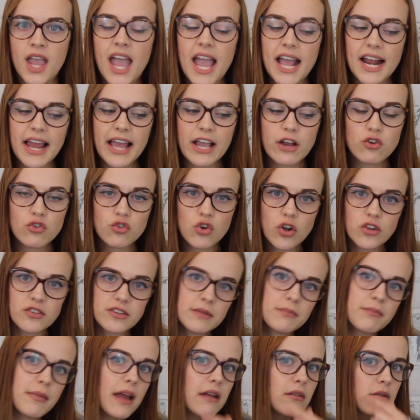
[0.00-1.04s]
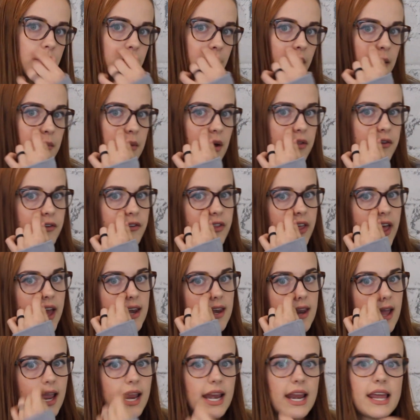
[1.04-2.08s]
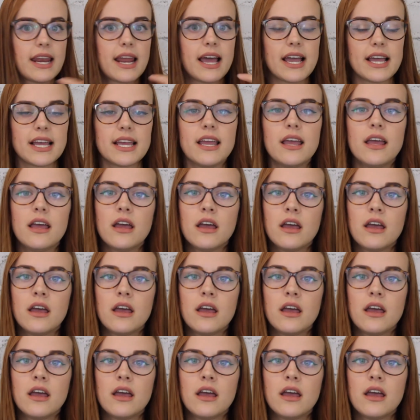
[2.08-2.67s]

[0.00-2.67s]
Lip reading: And I crawled in bed with my mother that night, and I